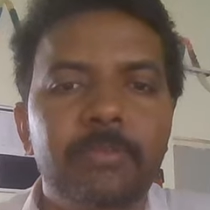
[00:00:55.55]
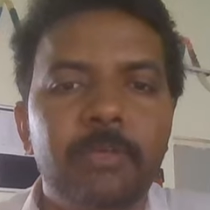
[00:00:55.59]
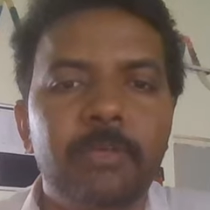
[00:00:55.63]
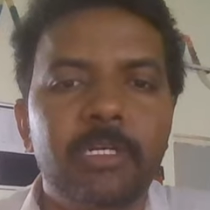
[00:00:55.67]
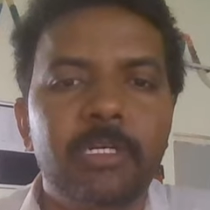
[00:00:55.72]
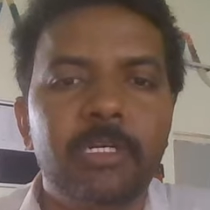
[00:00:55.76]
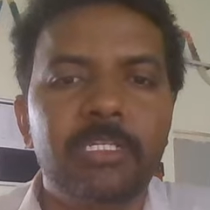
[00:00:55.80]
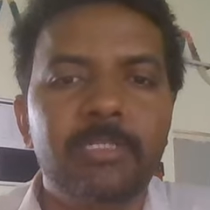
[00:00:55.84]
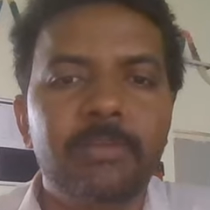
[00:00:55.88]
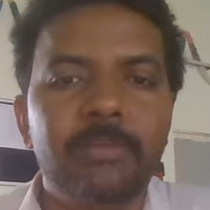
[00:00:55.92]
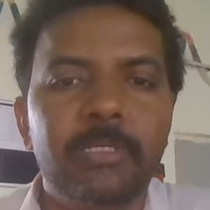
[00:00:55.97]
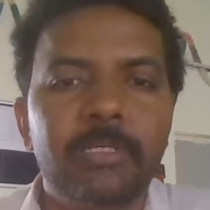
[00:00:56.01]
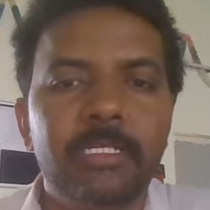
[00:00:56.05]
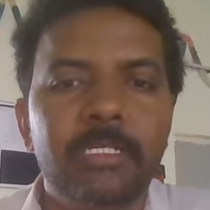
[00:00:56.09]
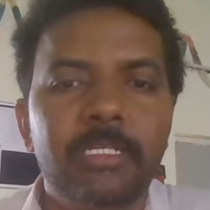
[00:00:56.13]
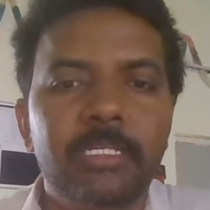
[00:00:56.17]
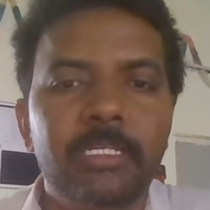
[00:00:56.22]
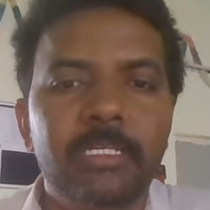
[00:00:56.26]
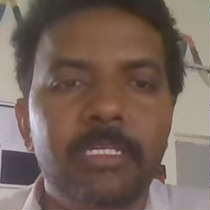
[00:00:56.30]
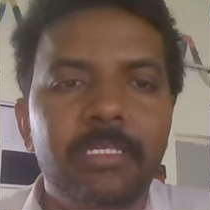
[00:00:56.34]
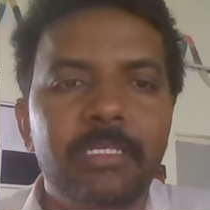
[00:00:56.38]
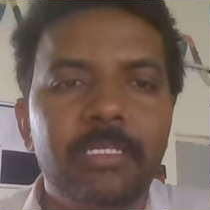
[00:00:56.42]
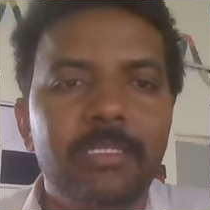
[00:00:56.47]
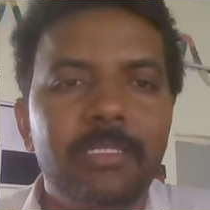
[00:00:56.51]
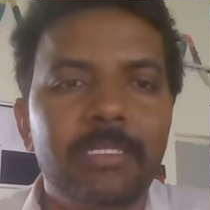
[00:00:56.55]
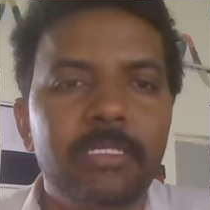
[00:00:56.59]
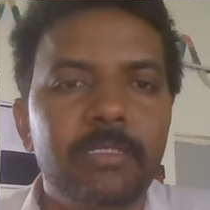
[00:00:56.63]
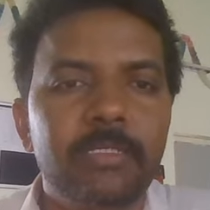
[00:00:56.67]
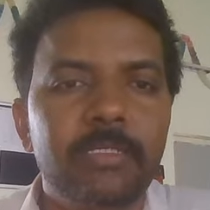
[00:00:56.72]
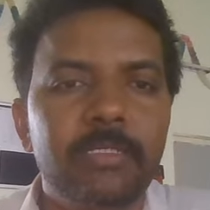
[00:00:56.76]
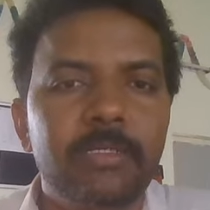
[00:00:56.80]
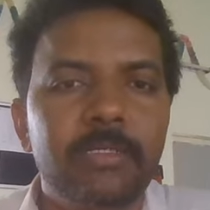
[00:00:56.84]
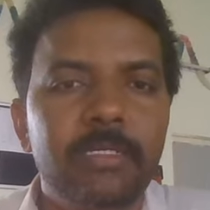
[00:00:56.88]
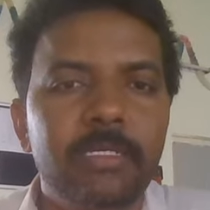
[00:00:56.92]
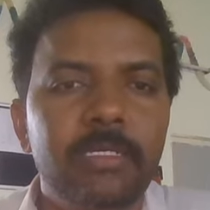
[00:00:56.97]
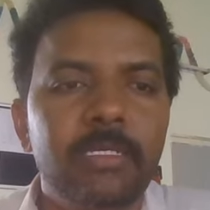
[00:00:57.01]
participating in
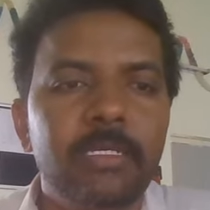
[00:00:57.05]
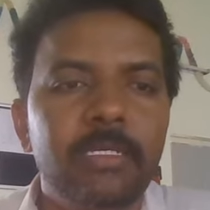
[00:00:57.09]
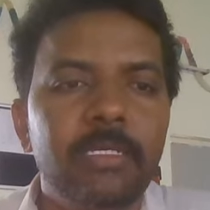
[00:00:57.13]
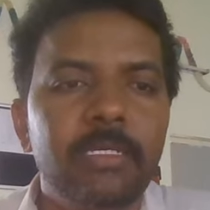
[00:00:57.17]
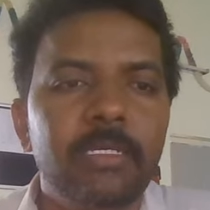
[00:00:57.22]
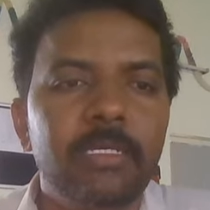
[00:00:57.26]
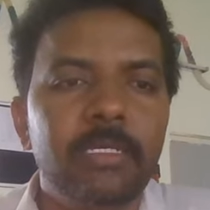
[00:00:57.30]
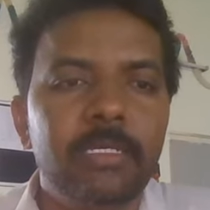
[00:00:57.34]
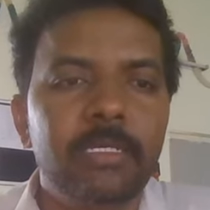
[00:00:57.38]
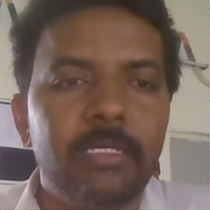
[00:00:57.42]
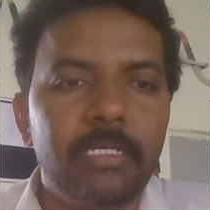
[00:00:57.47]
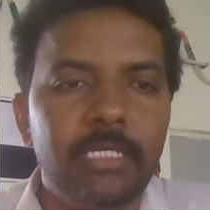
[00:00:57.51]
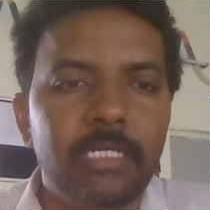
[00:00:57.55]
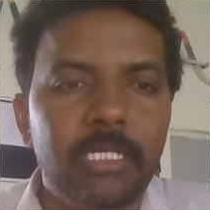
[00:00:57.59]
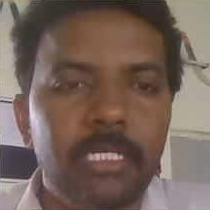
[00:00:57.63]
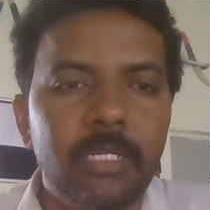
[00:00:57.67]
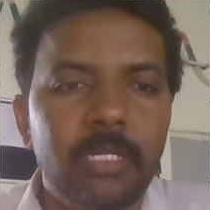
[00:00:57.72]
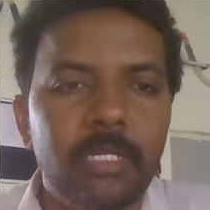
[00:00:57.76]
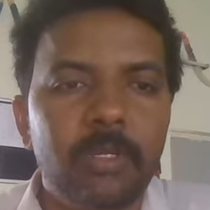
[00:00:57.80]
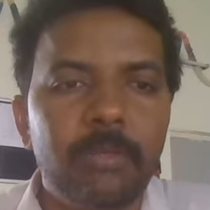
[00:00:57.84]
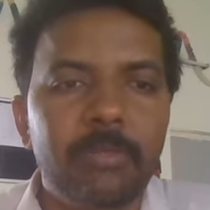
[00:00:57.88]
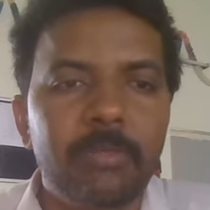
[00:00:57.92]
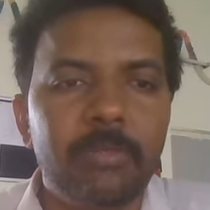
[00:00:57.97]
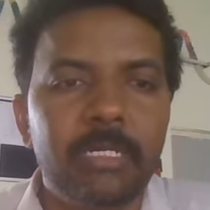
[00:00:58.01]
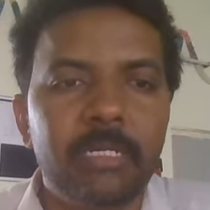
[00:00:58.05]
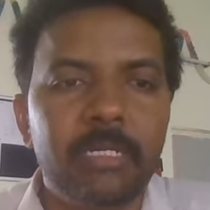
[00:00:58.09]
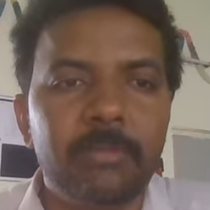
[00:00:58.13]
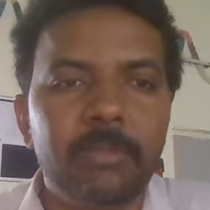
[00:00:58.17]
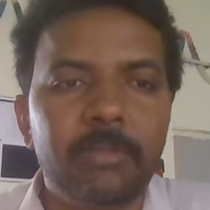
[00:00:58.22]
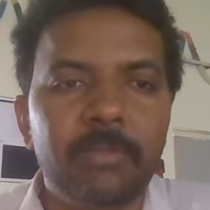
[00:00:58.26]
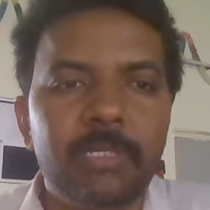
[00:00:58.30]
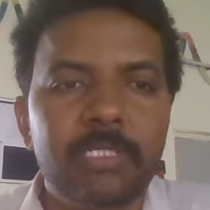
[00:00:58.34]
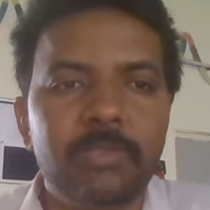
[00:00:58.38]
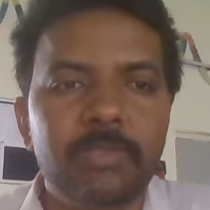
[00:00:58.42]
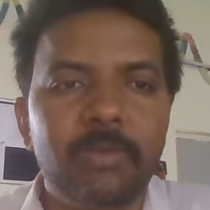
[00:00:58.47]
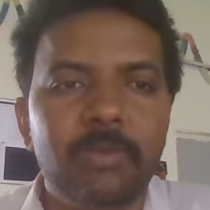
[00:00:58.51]
this development of
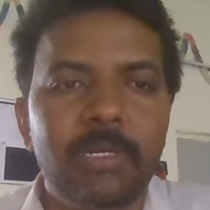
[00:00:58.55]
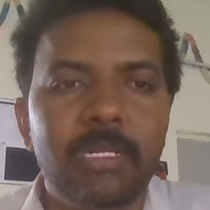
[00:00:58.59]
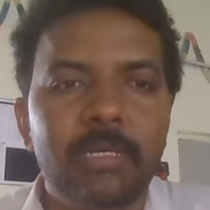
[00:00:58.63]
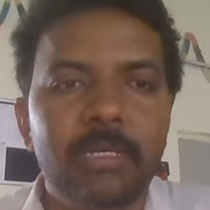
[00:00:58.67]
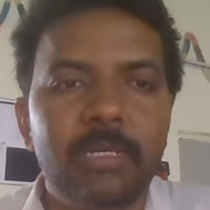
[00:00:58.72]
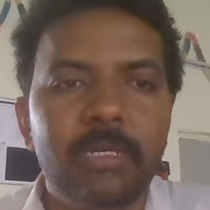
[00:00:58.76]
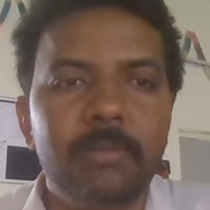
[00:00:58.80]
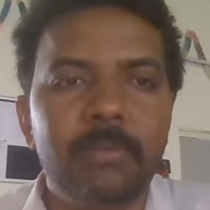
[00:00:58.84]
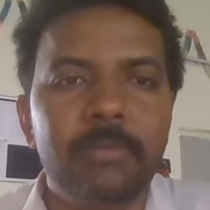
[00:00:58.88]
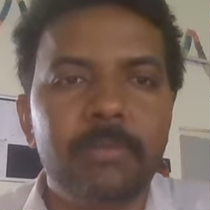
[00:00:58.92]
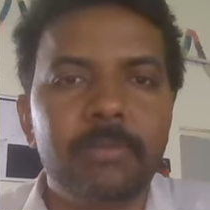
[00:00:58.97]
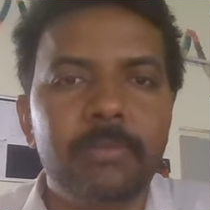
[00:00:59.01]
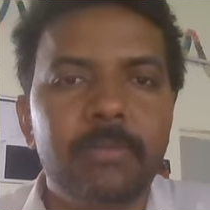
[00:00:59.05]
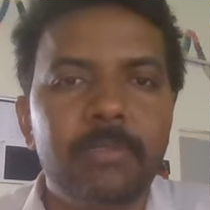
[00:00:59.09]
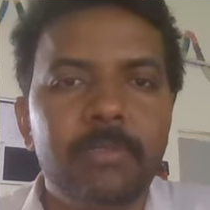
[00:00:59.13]
the virtual lab.